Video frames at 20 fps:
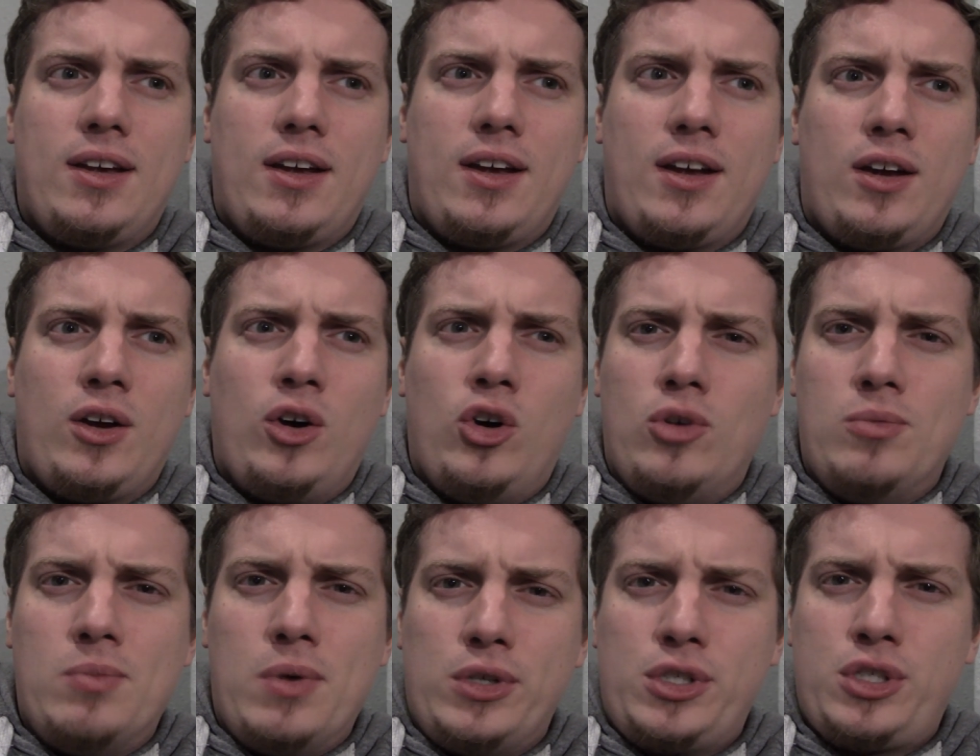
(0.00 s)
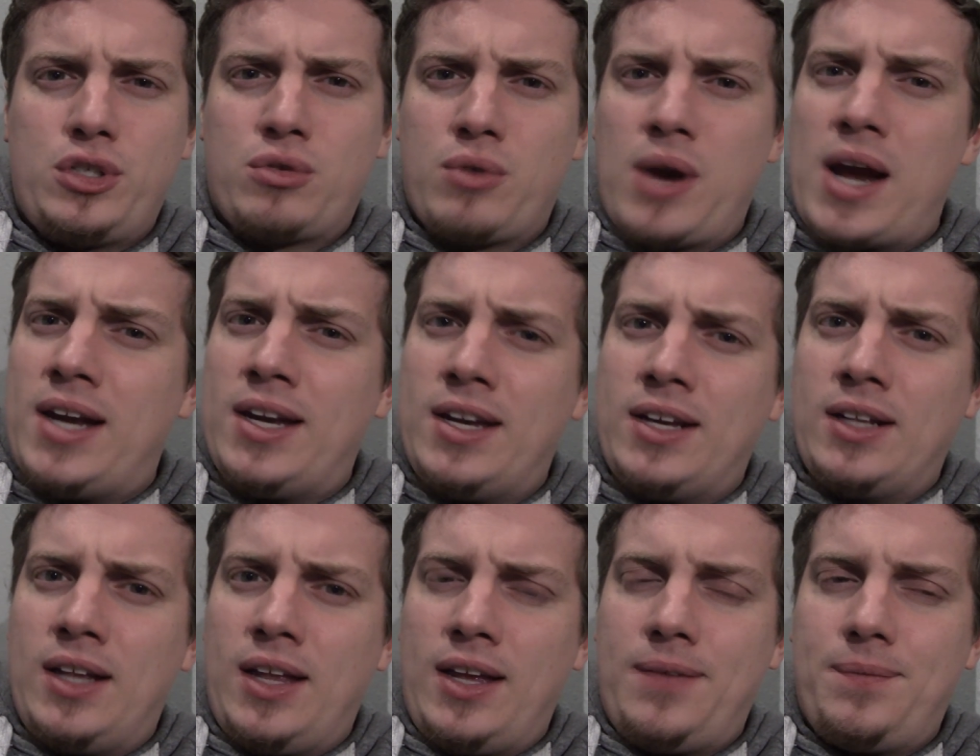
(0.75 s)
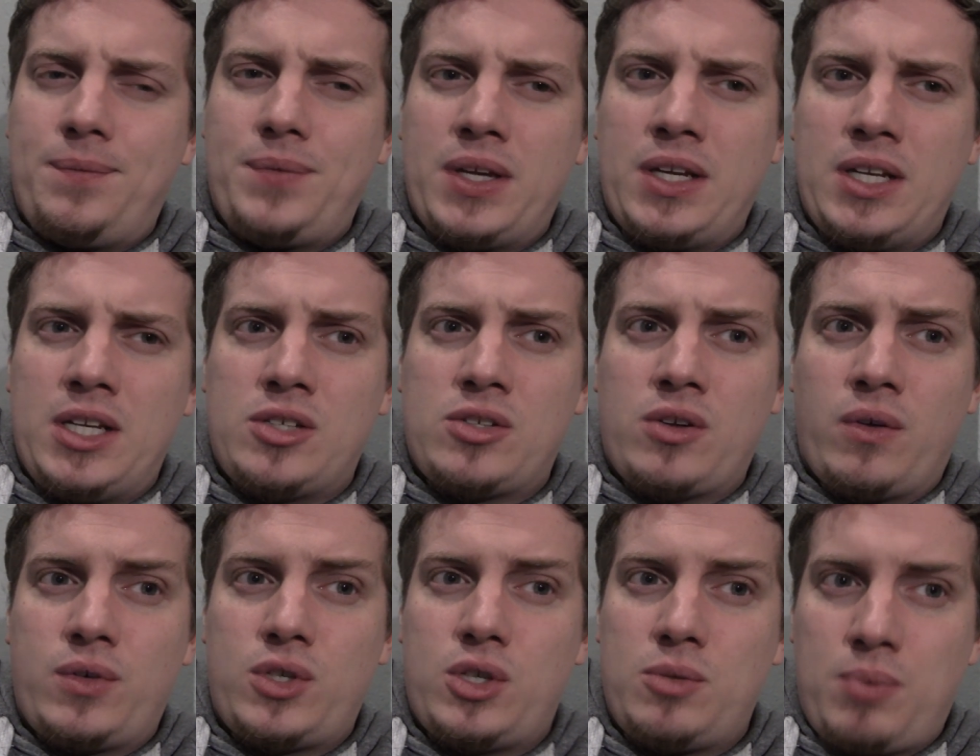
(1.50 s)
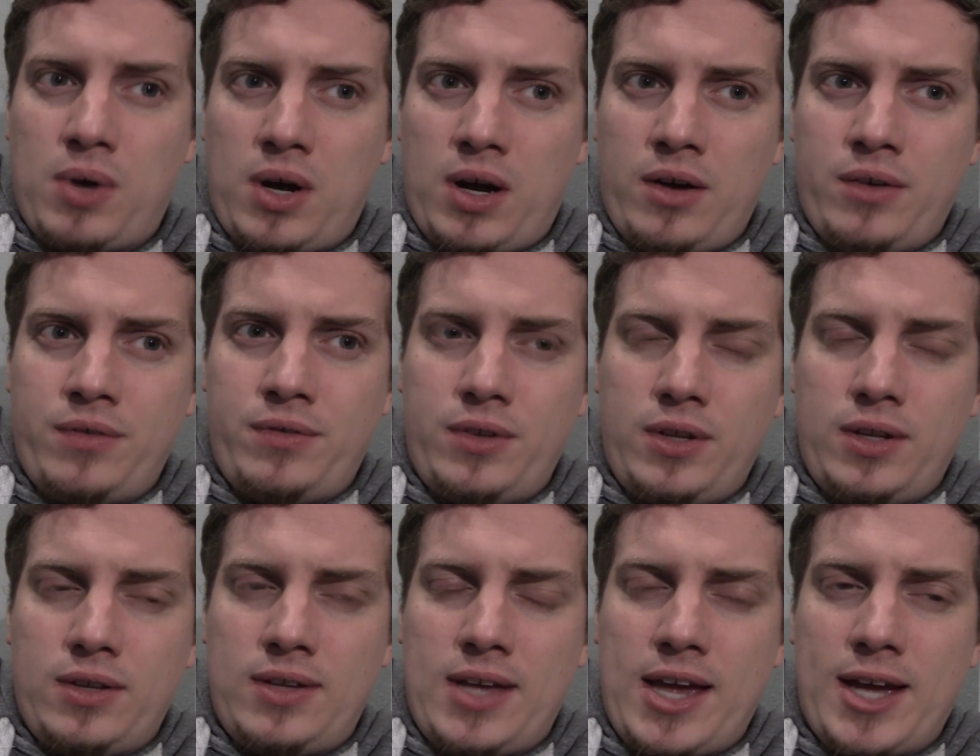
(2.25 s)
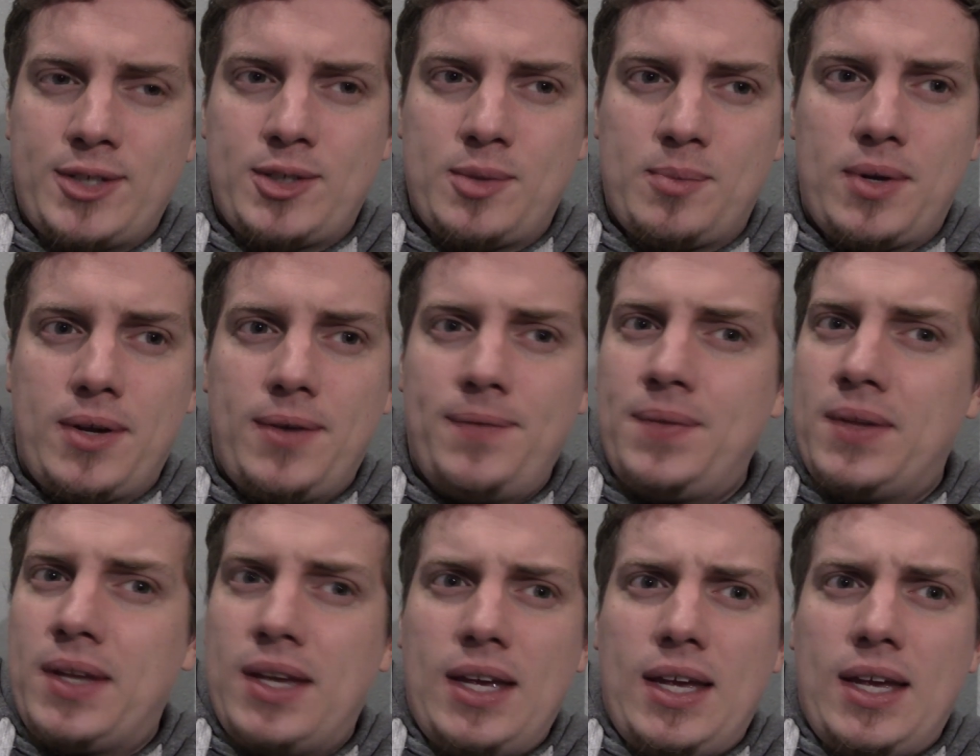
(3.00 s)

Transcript: uh, almost threateningly, and it's obviously part of the, the exhibit.